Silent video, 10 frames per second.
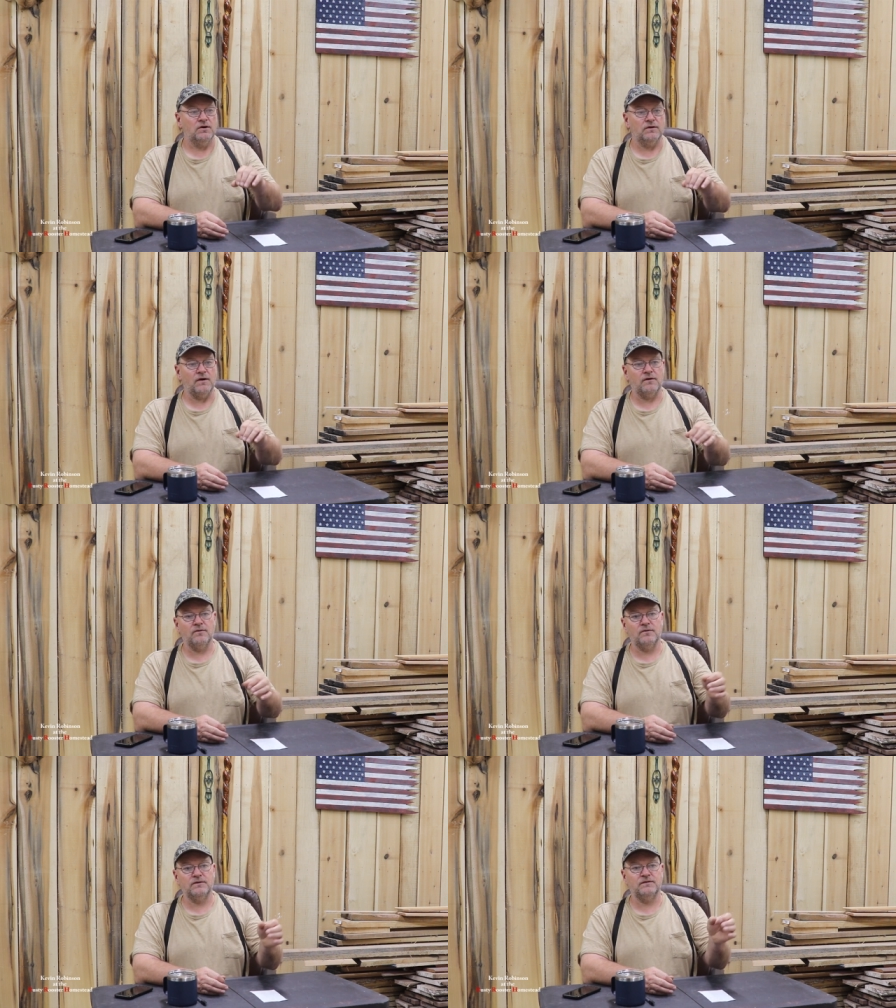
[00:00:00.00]
and I
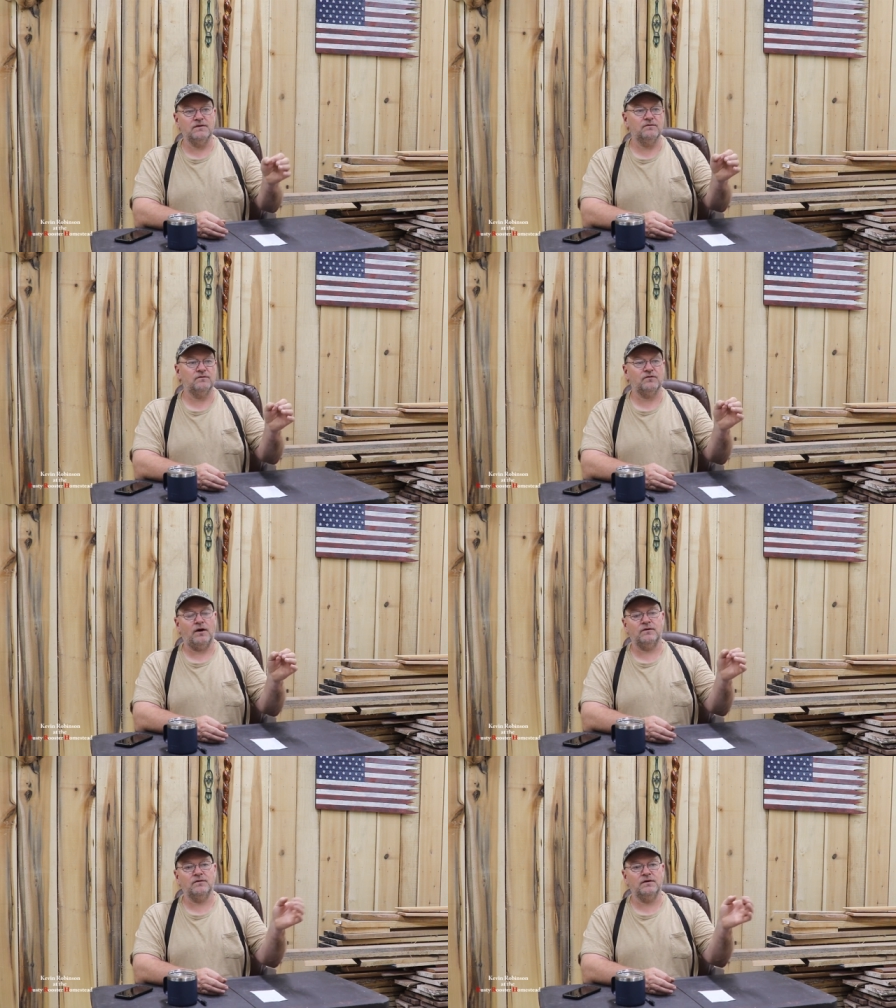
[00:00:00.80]
always leave it,
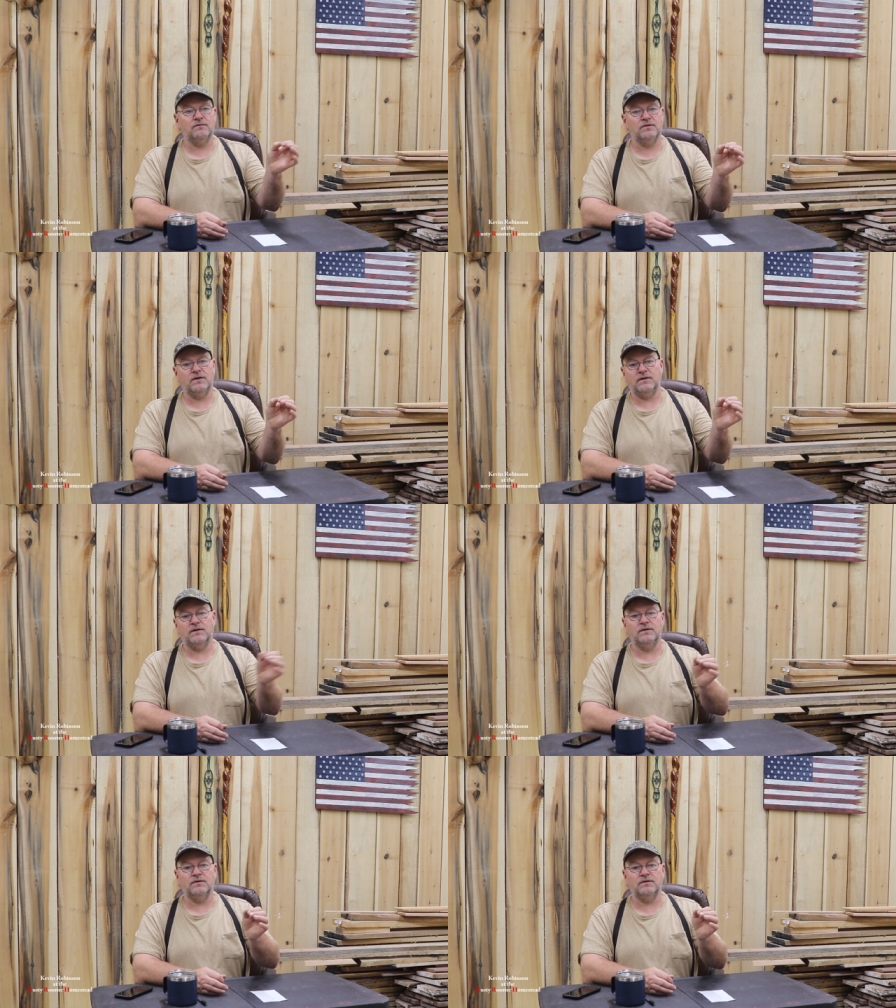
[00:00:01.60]
try to leave a
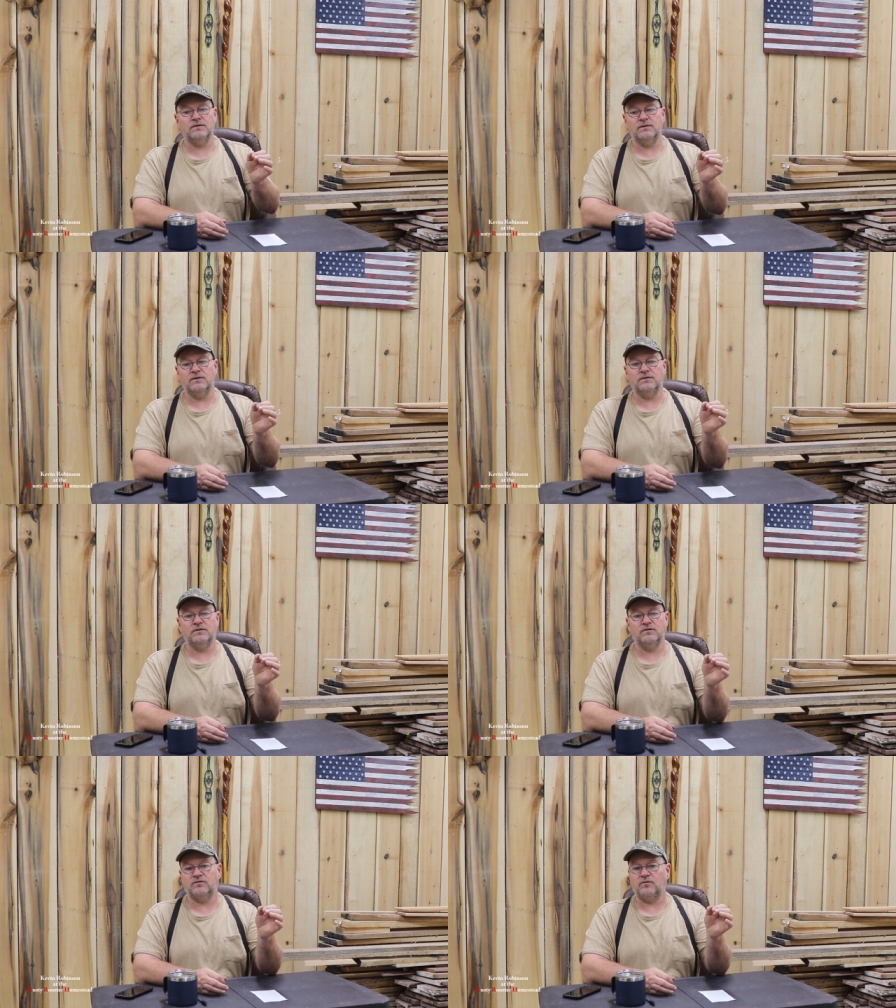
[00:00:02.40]
link in the in
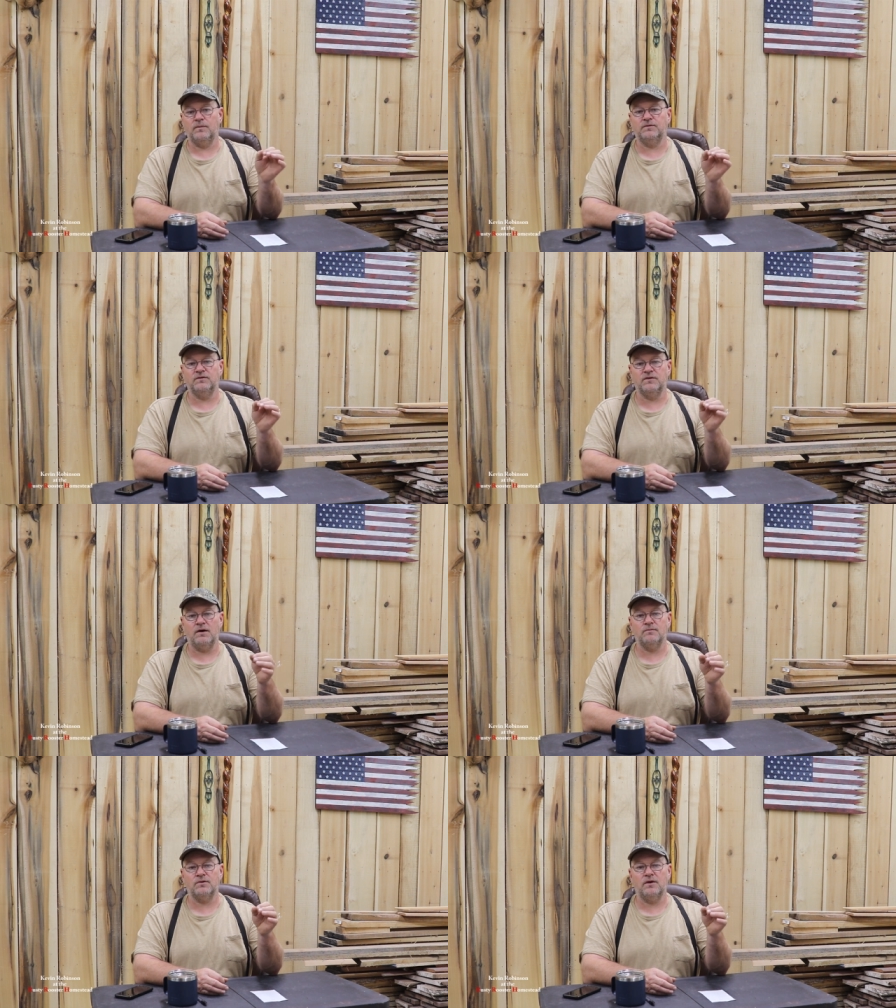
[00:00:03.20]
the description
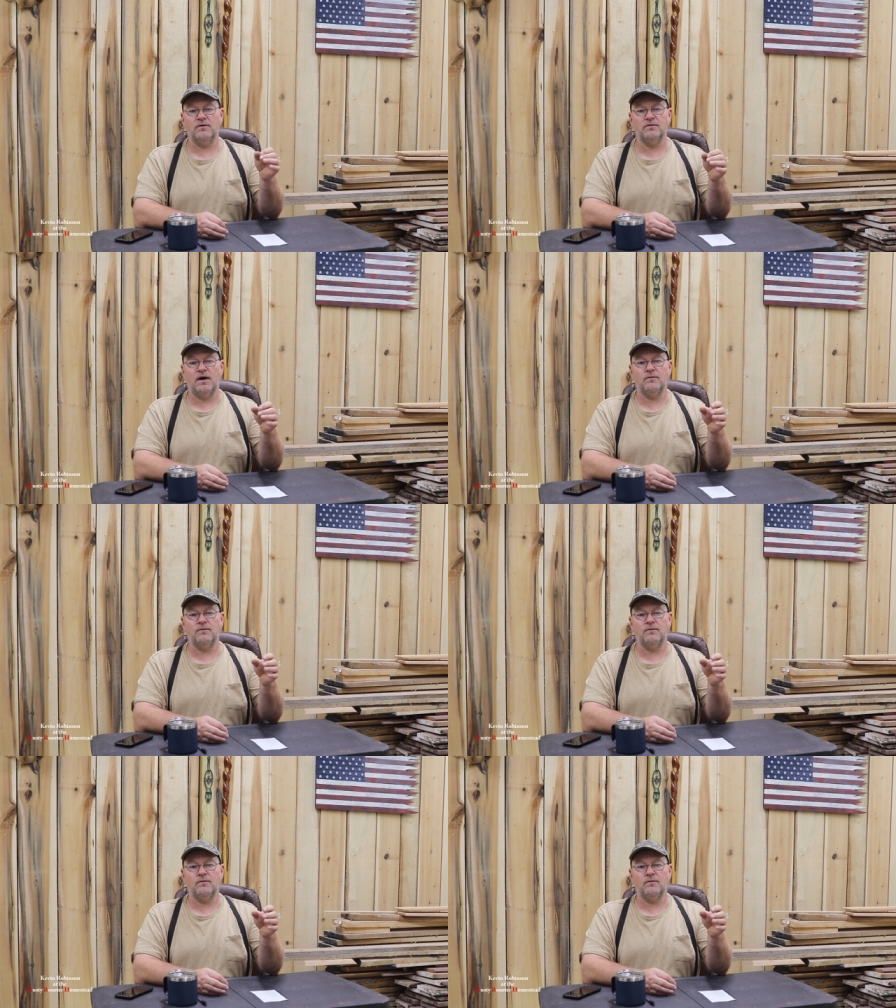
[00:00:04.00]
down below.